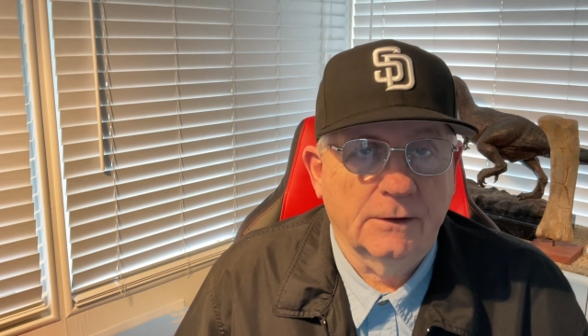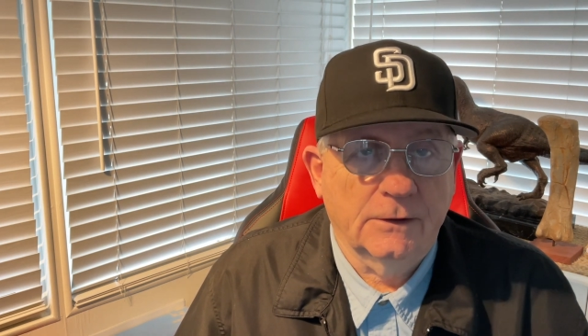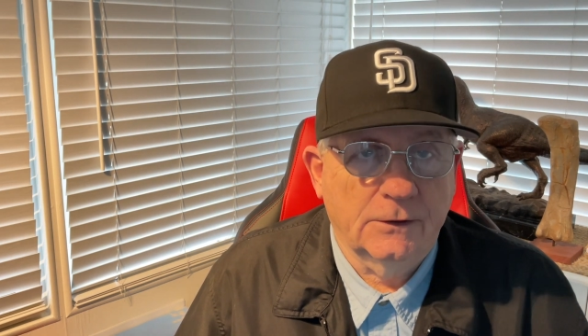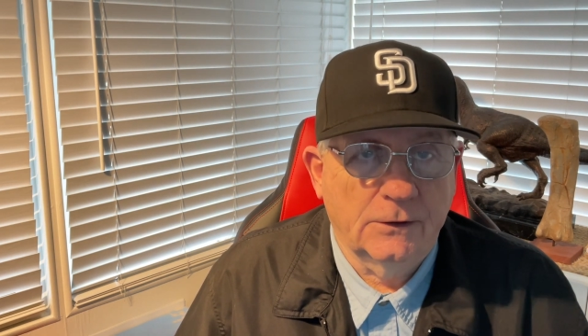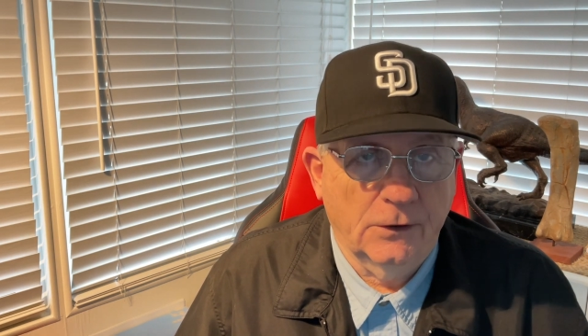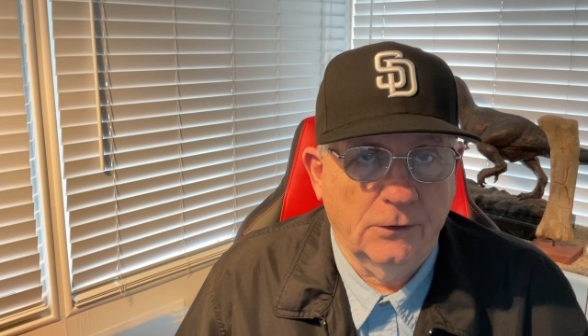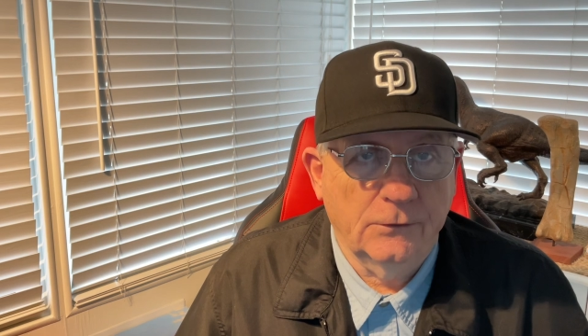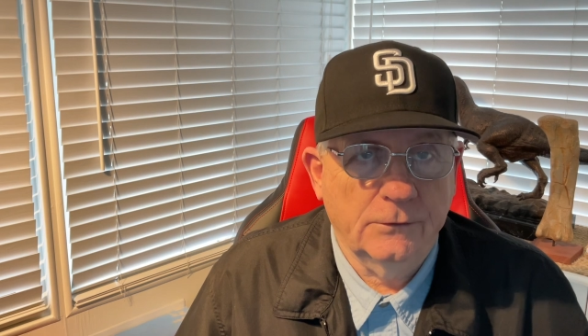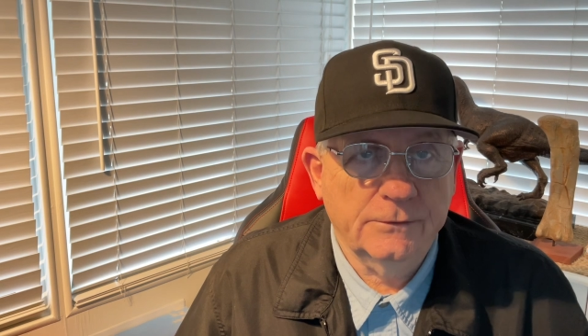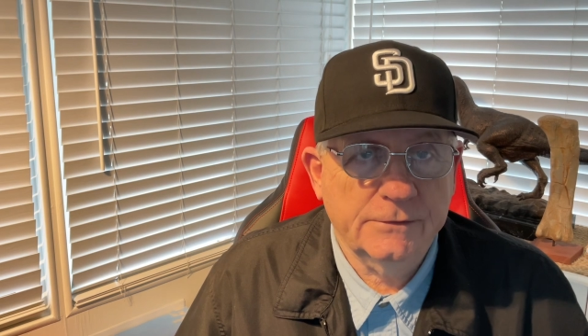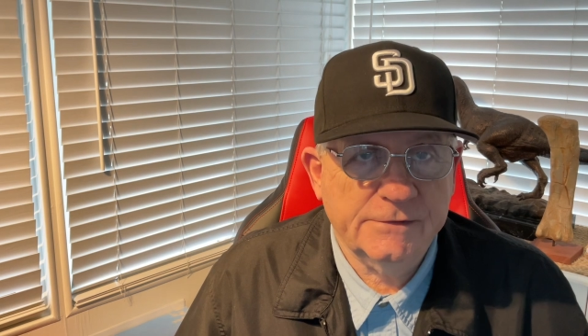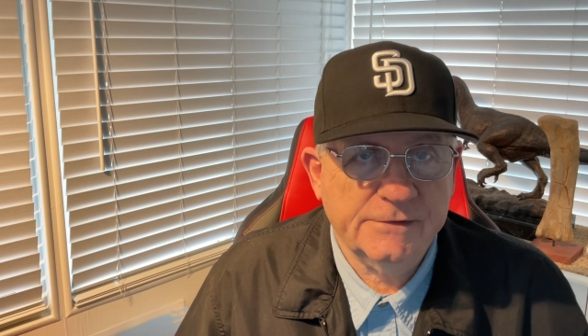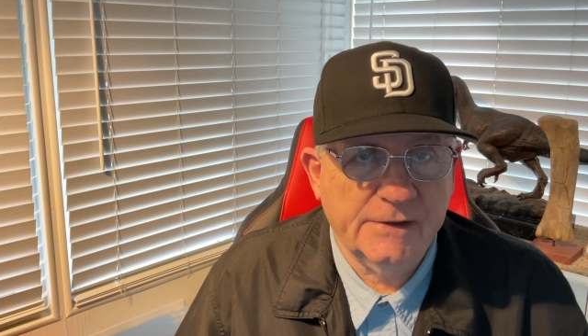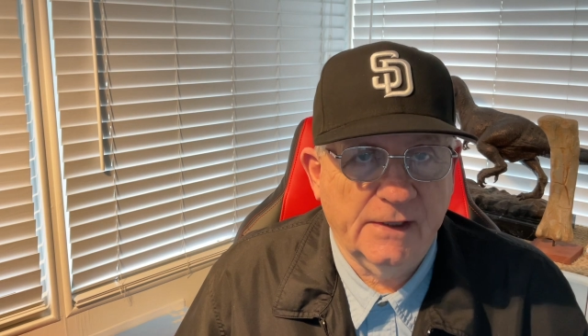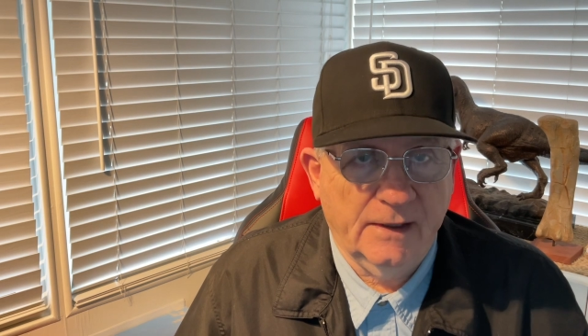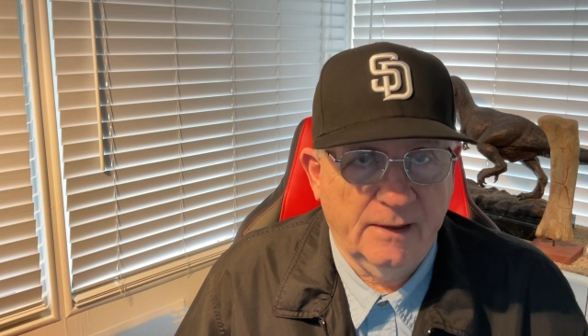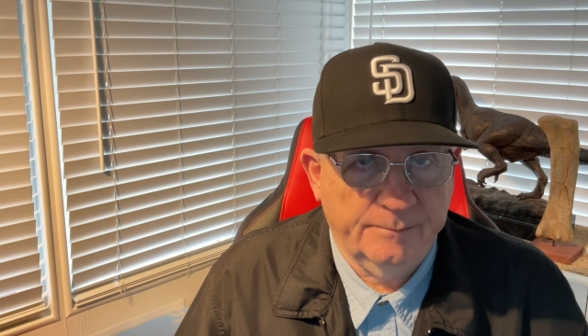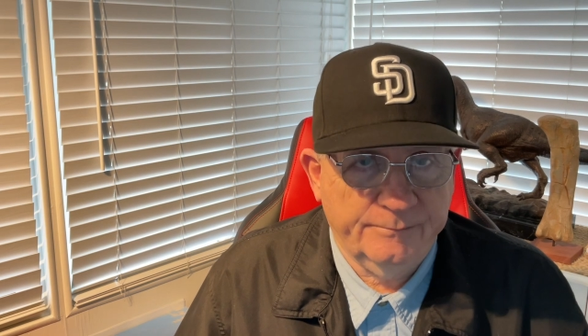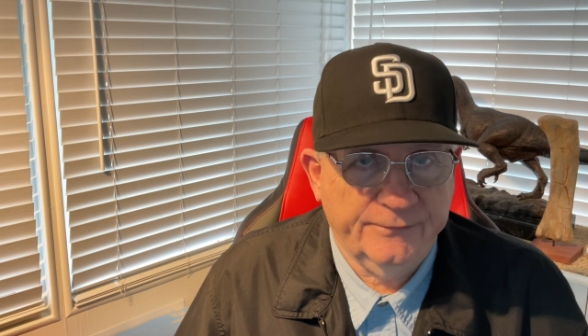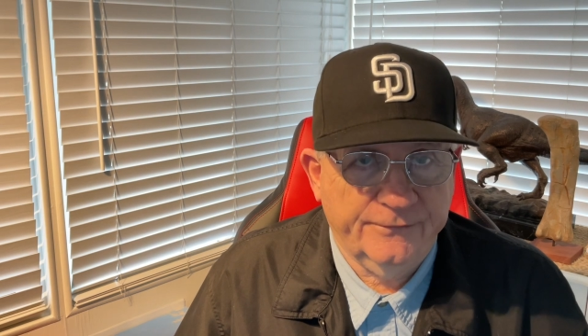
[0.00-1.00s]
goes
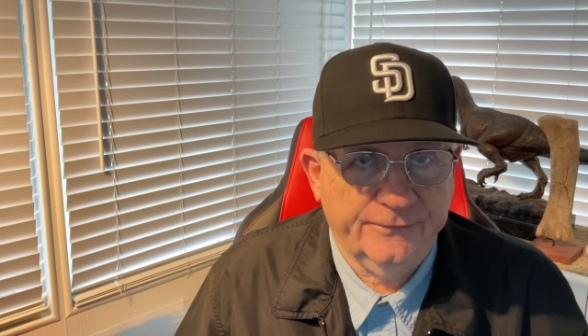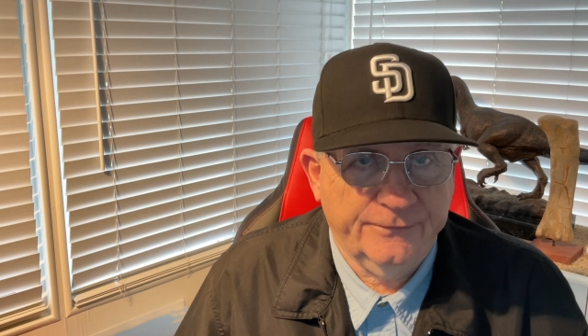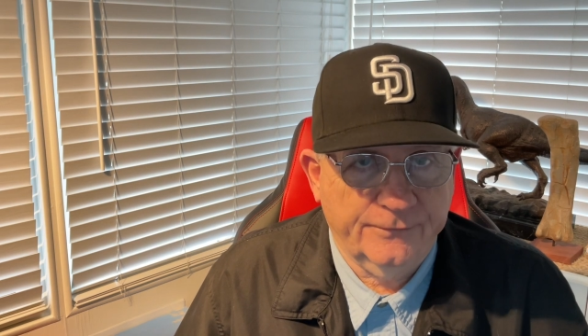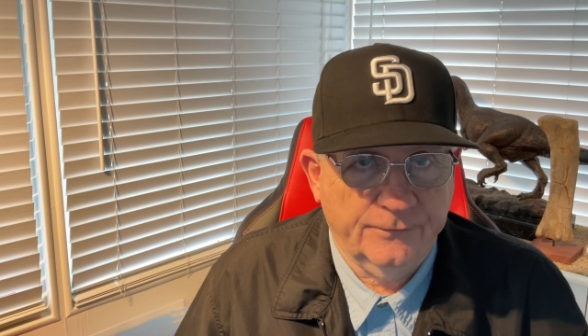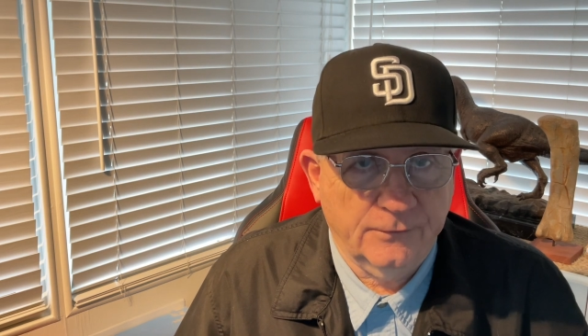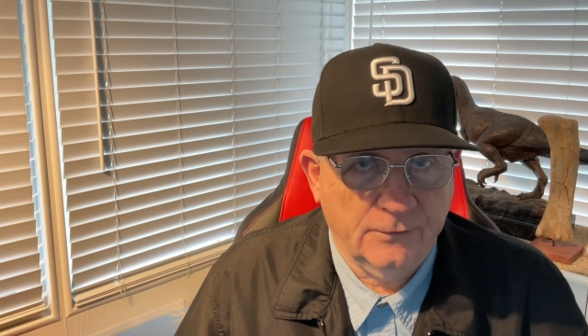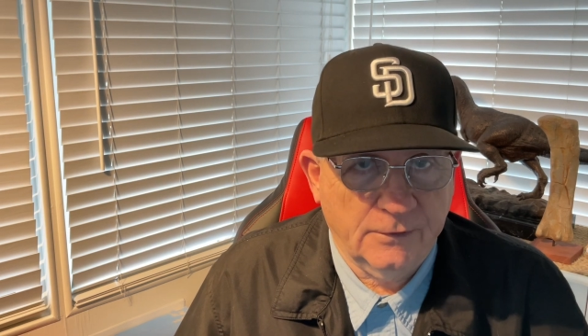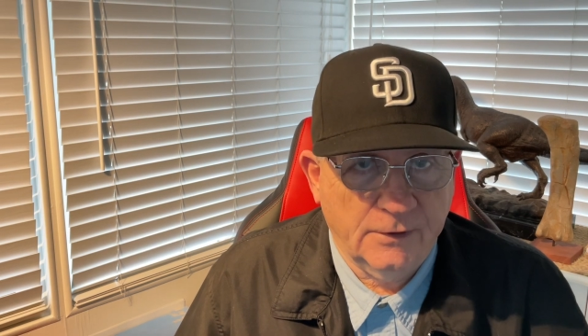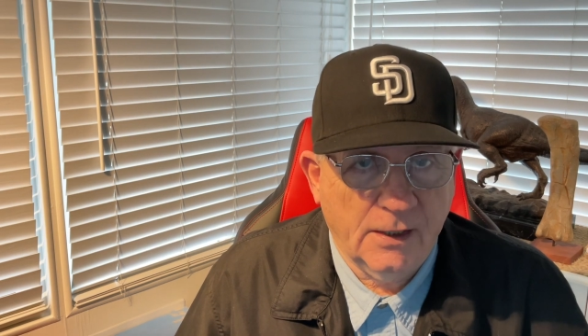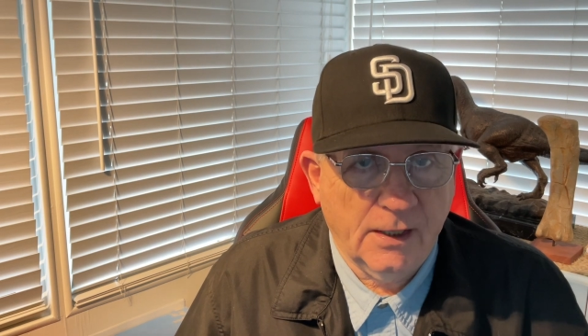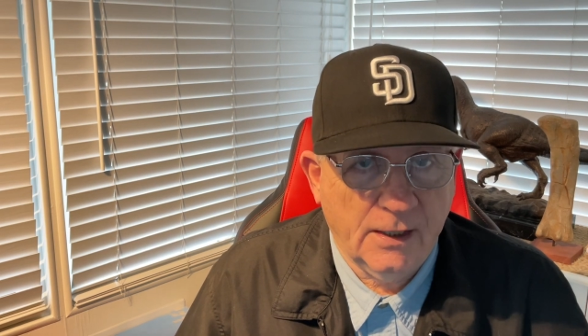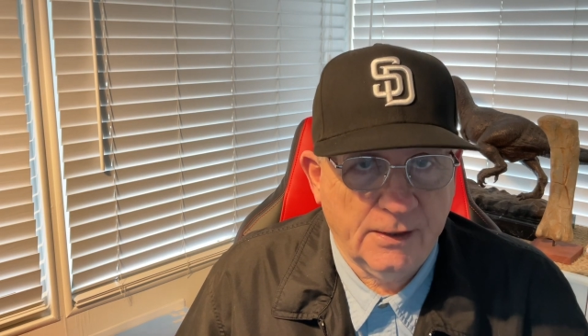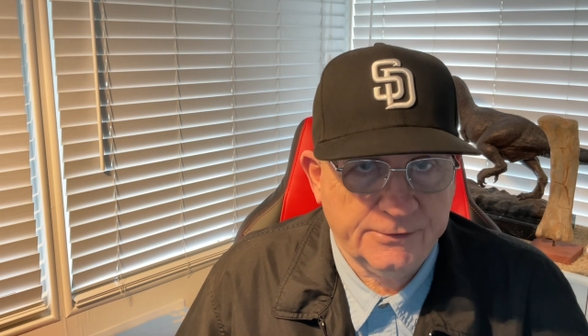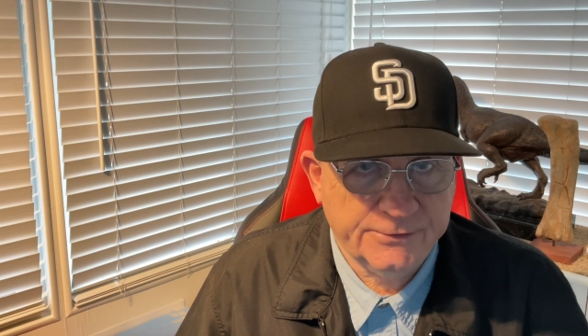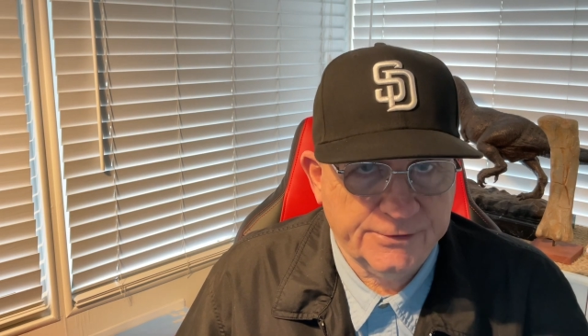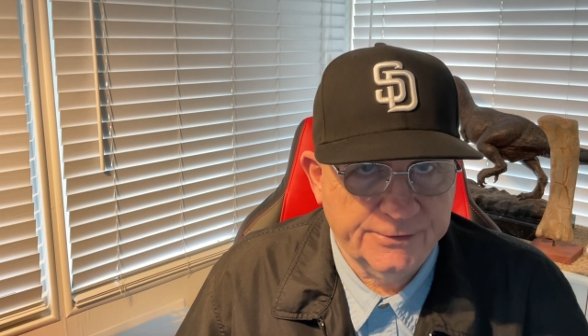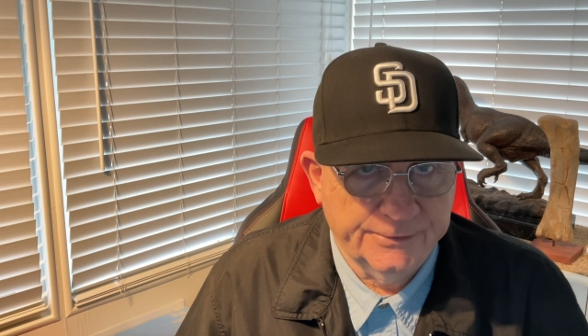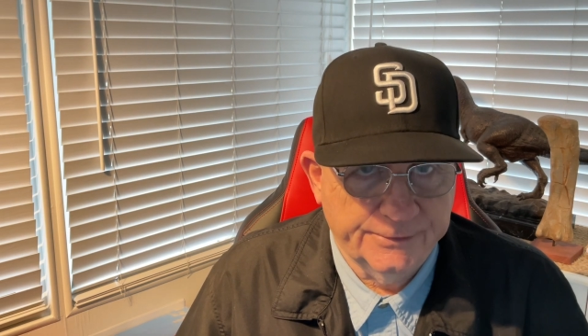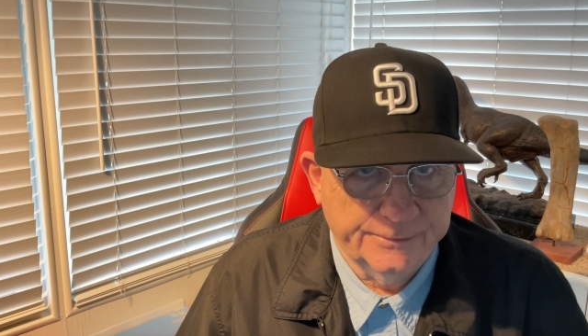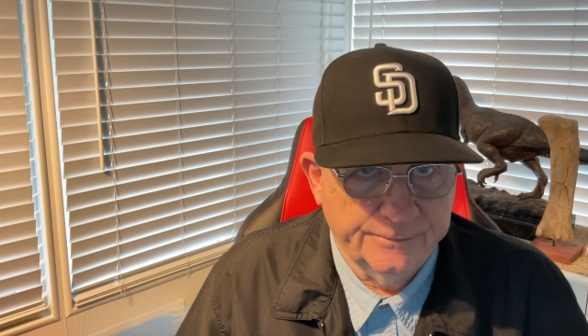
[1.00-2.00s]
up for
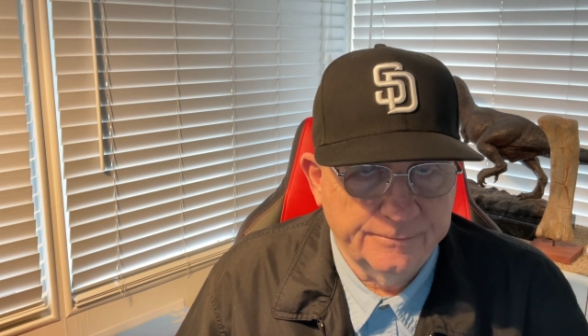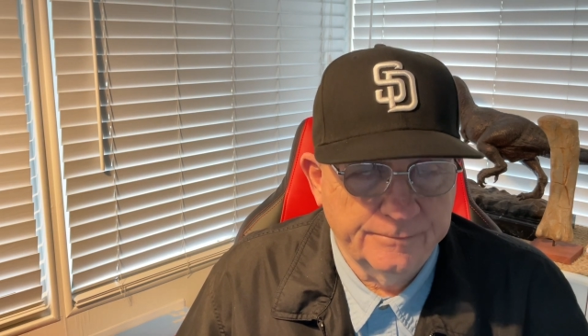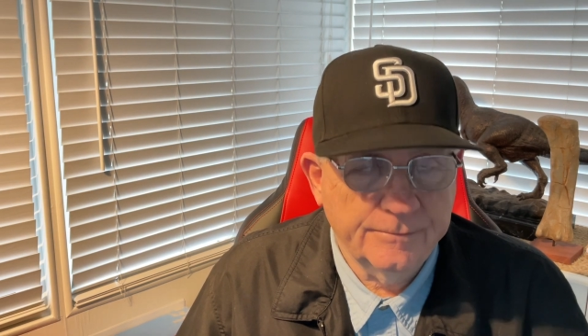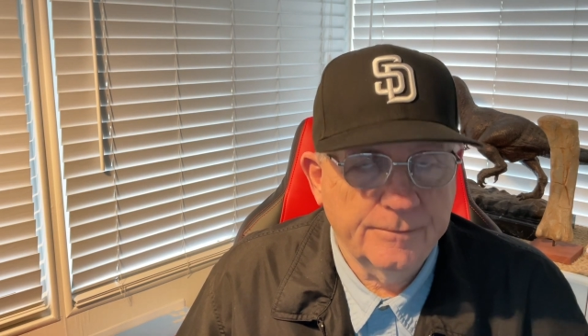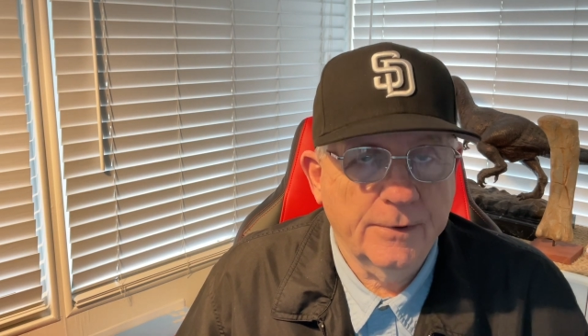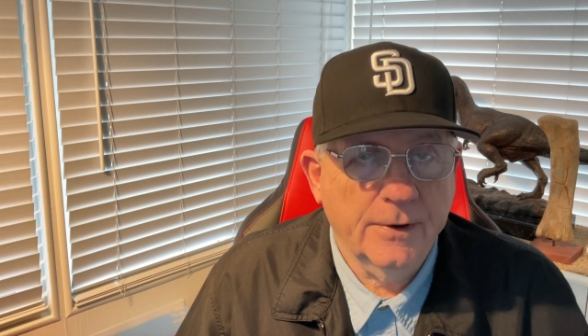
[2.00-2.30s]
auction